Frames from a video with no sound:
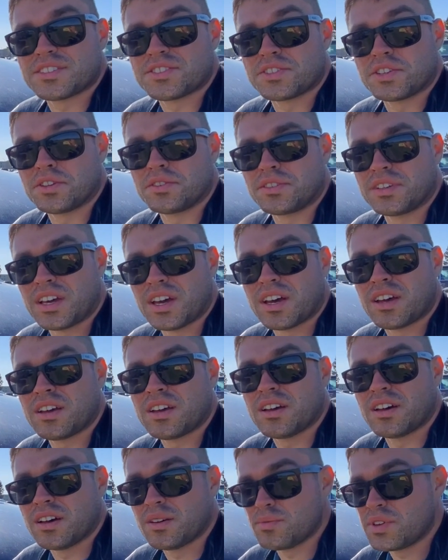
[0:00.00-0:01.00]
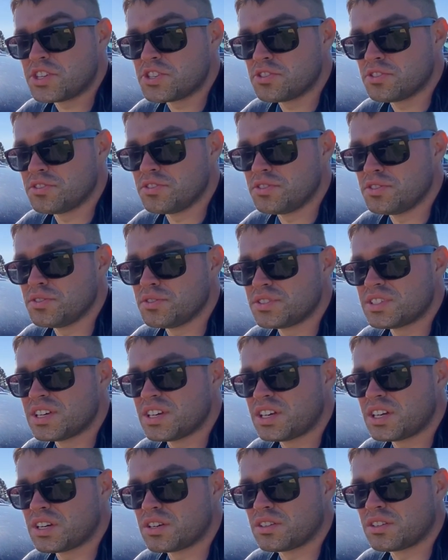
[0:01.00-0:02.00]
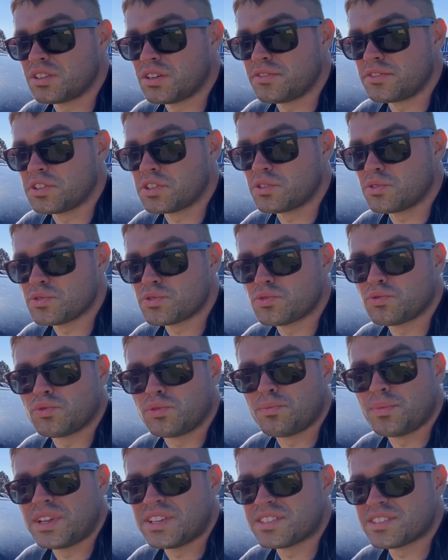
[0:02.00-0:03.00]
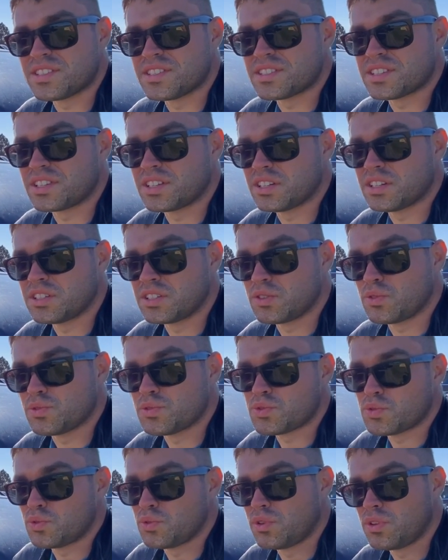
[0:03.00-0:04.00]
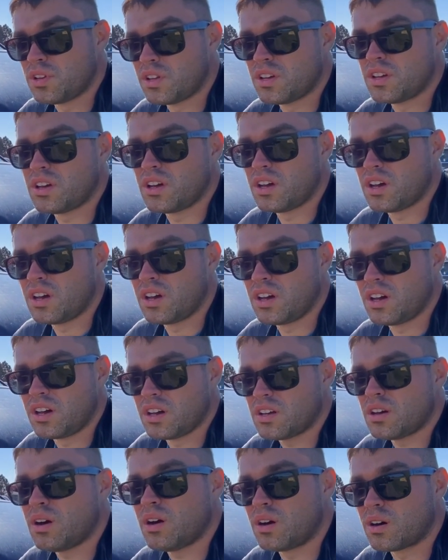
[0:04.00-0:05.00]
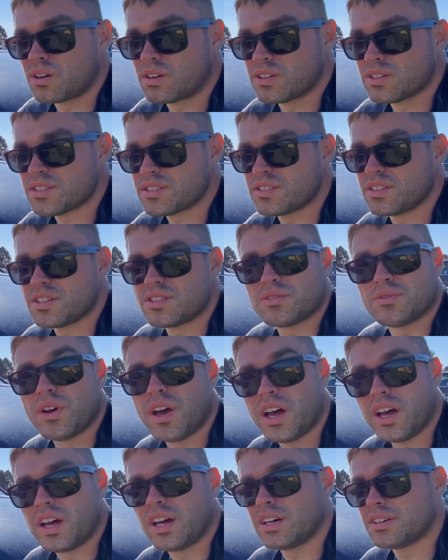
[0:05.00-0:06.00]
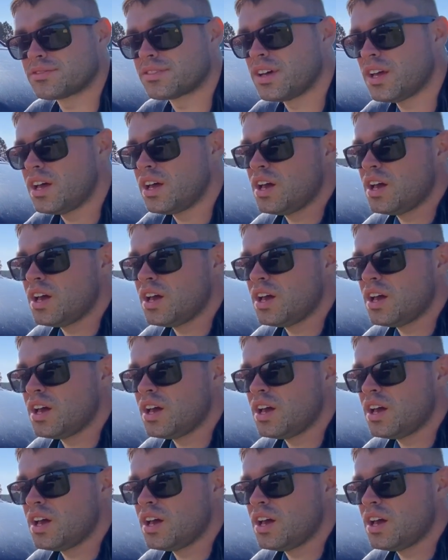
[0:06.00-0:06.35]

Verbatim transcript: So yeah, uh, make sure you take care and love your old school Benzes and other old school uh, cars that you have.